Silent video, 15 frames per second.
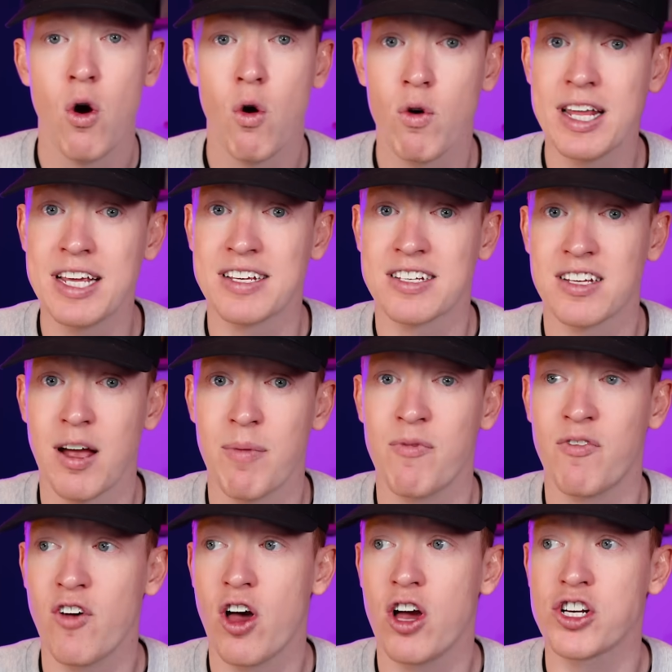or at least some
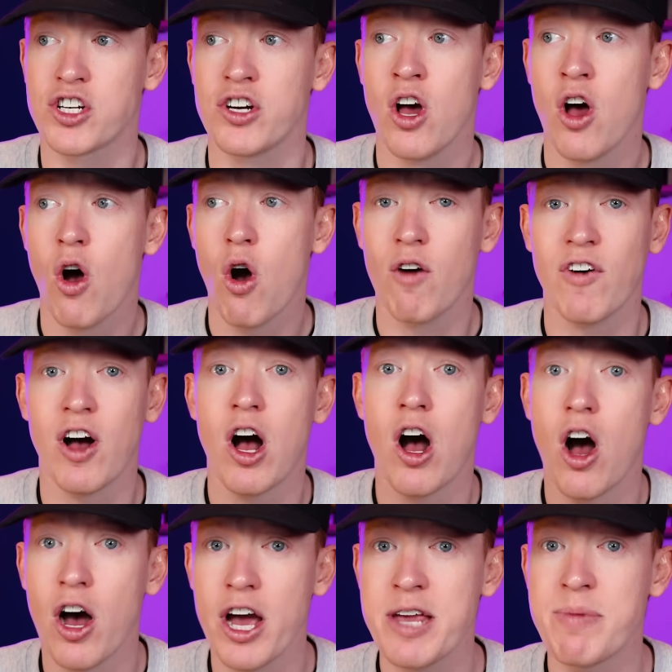version of a
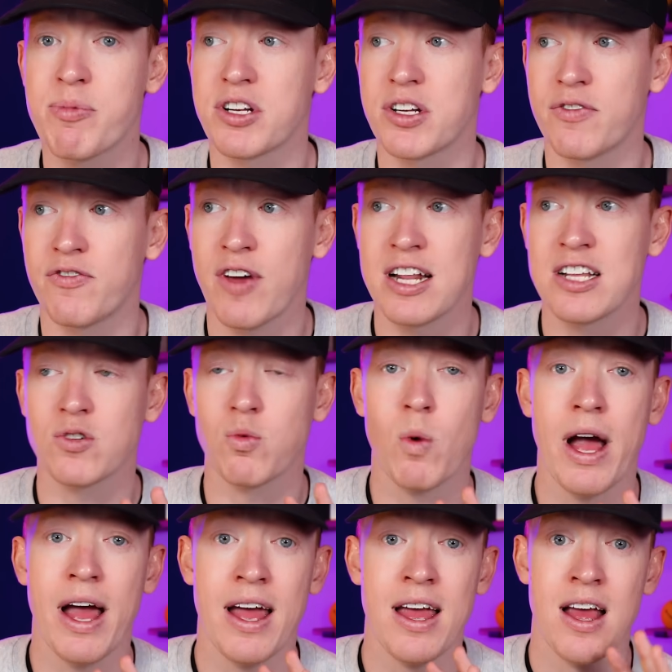hybrid defence
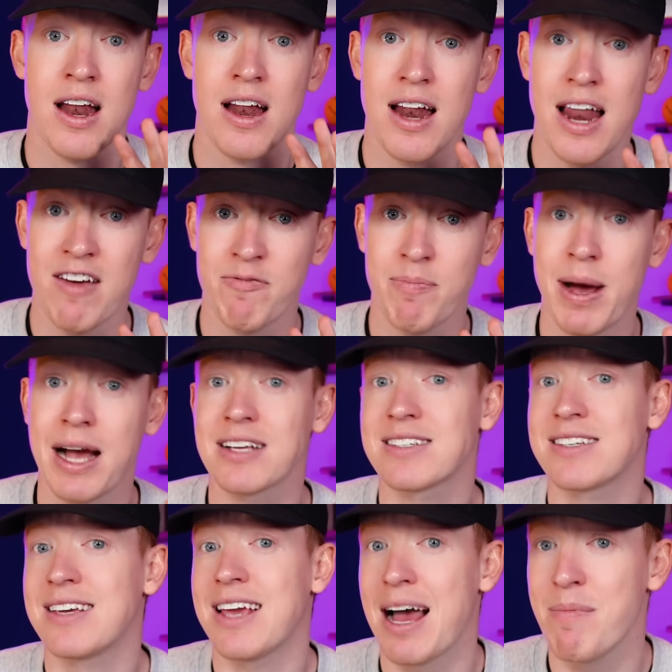where left-backs
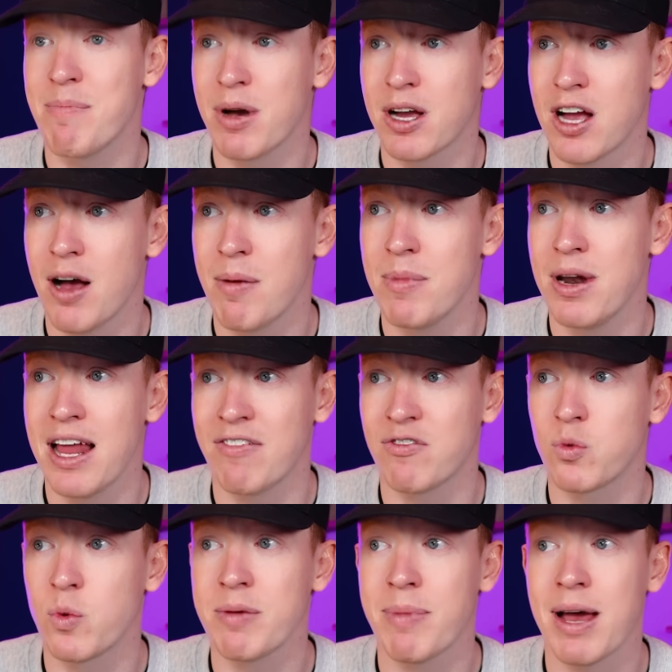can become
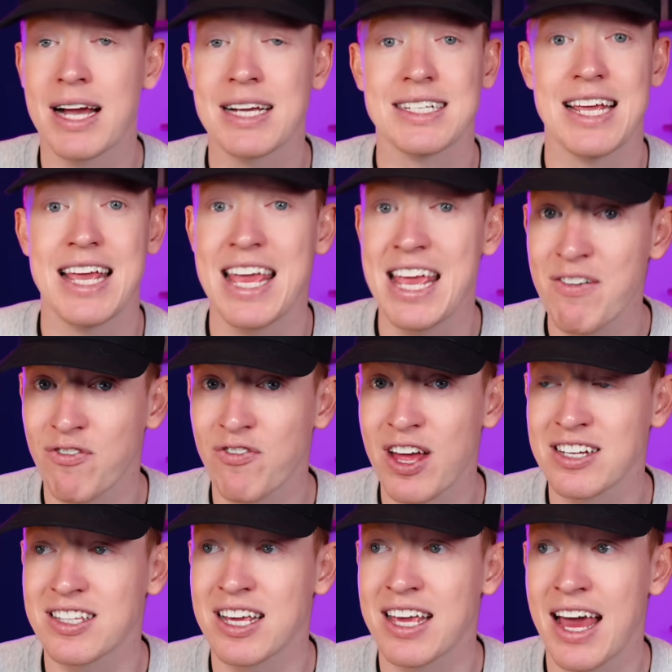left wing-backs? If
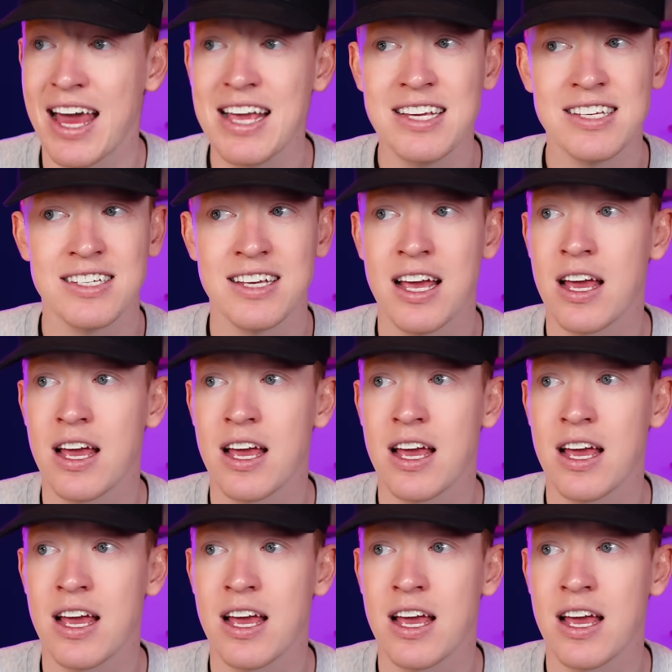that's the case,